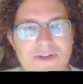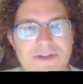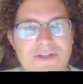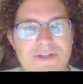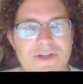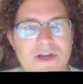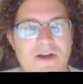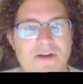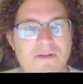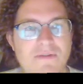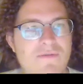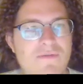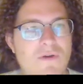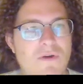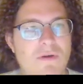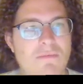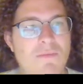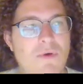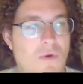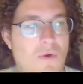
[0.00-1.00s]
young
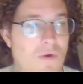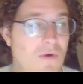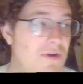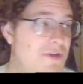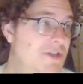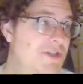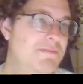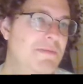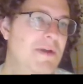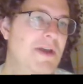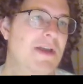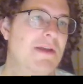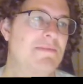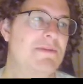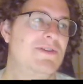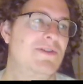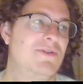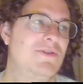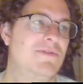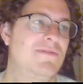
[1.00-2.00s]
form, or just make him
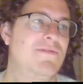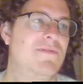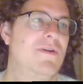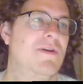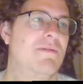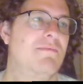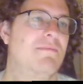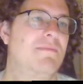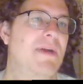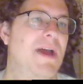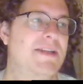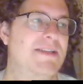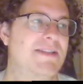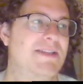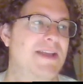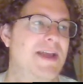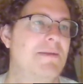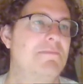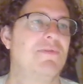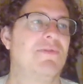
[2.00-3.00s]
his old form as
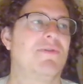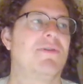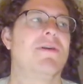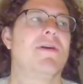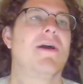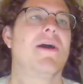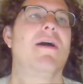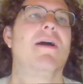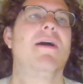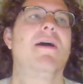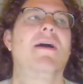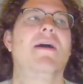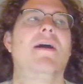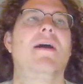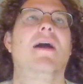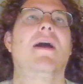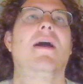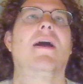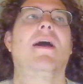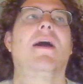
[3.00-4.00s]
the Emperor.
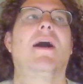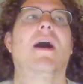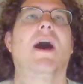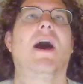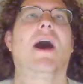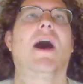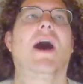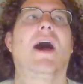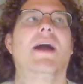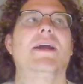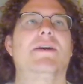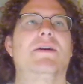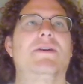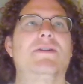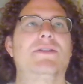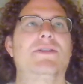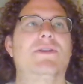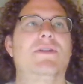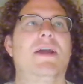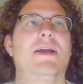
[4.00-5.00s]
I'd
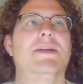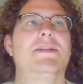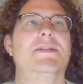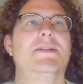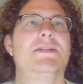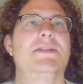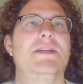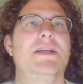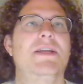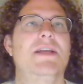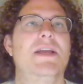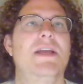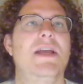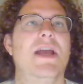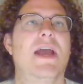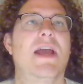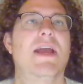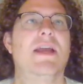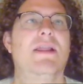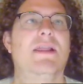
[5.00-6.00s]
also like to see
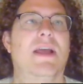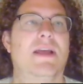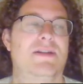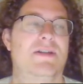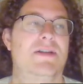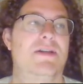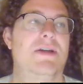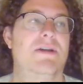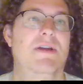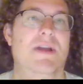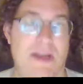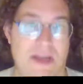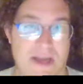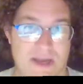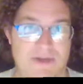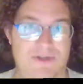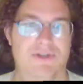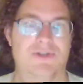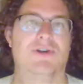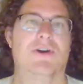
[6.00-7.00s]
a legendary
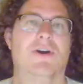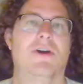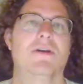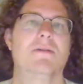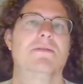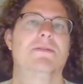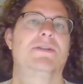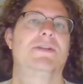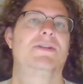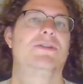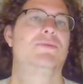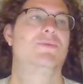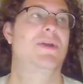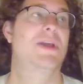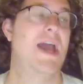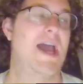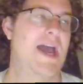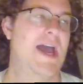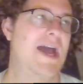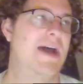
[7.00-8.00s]
Ishtar, since we
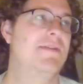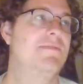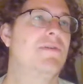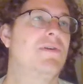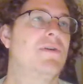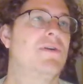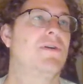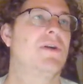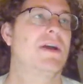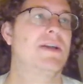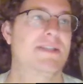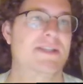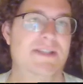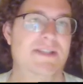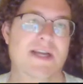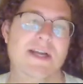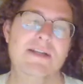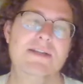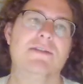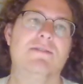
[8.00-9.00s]
have her
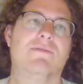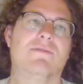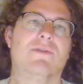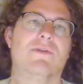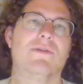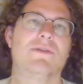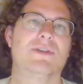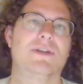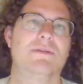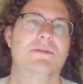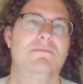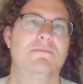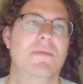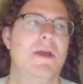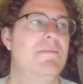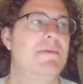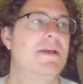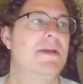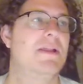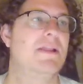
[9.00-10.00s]
ascended version.
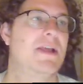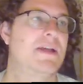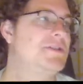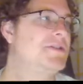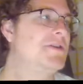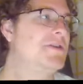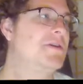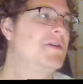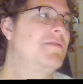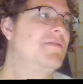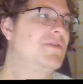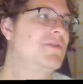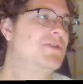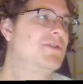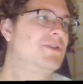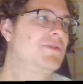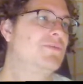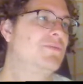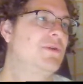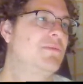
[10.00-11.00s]
Maybe a legendary
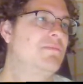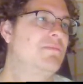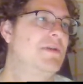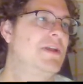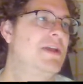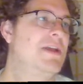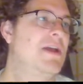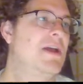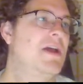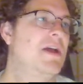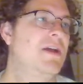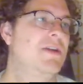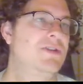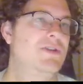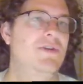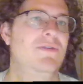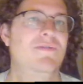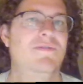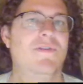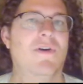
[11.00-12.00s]
version wouldn't be
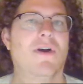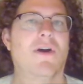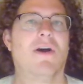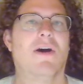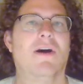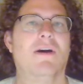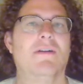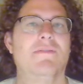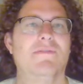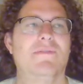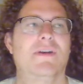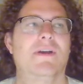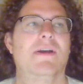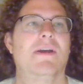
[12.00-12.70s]
too far off.